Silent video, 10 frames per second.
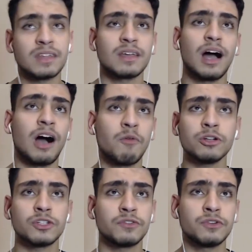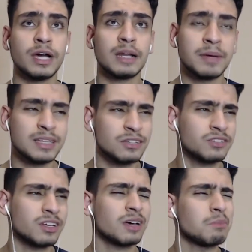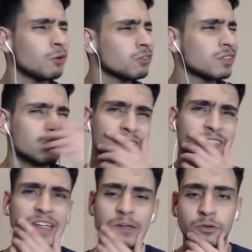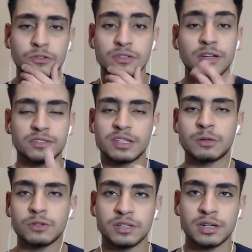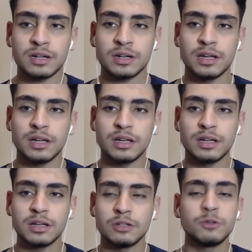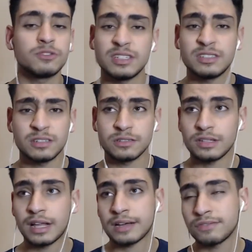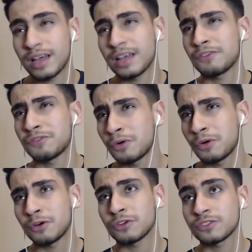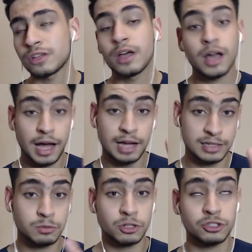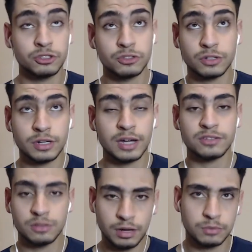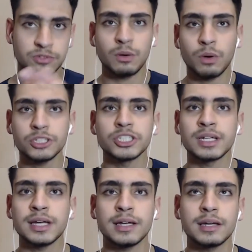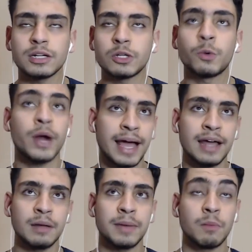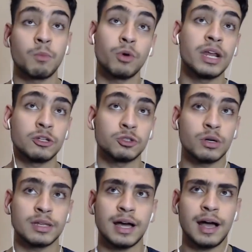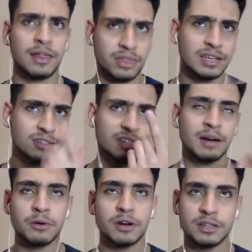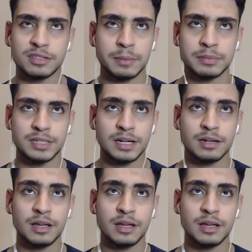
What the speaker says: I watched a few anime this year, mostly sequels, new seasons like Fire Force. I did watch Jujutsu Kaisen while I'm still watching it. Great anime, I'm really enjoying that. I think he's gonna put it in top 10.